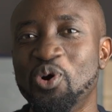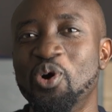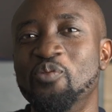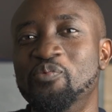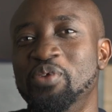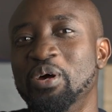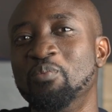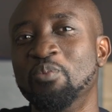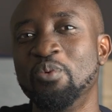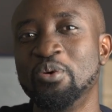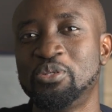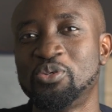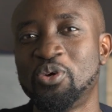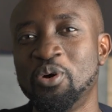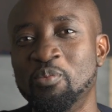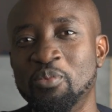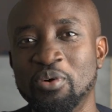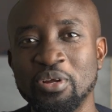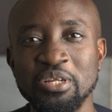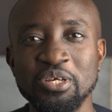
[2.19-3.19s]
of the most
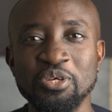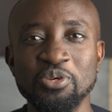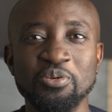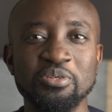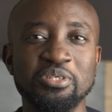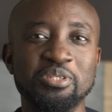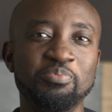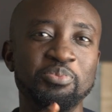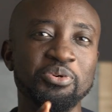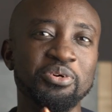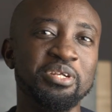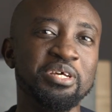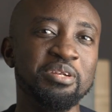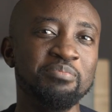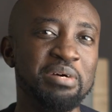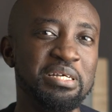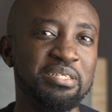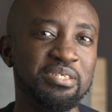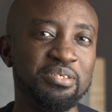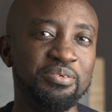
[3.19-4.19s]
commonly used
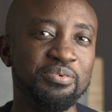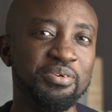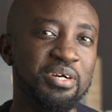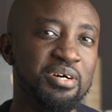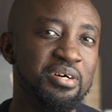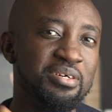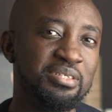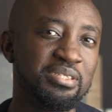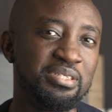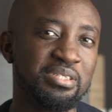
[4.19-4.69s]
building materials: